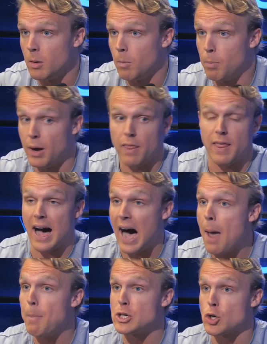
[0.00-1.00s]
but the
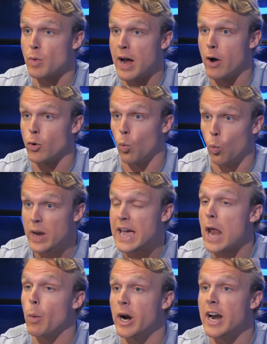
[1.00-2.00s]
hype is around we got
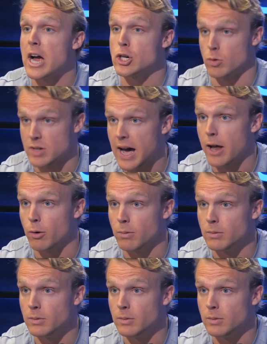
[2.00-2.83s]
to win a national title.